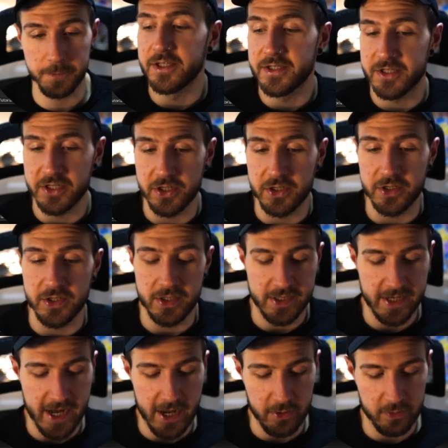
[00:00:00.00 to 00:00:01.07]
So
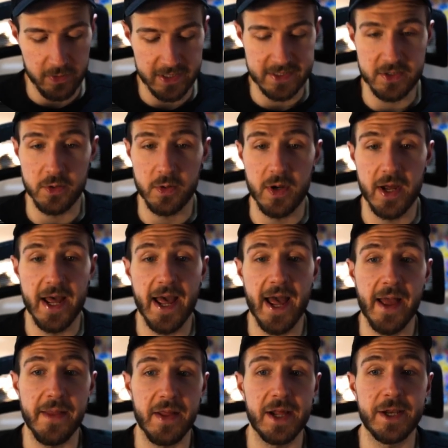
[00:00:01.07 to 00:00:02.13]
now let's go
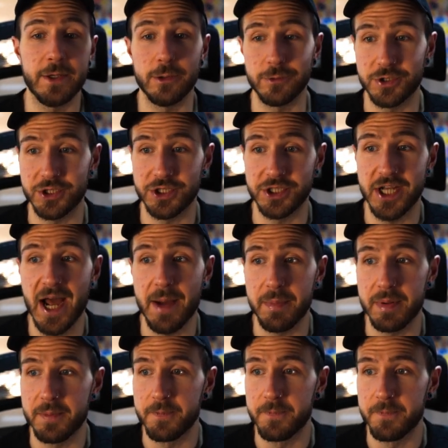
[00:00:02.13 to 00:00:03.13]
ahead and launch the app.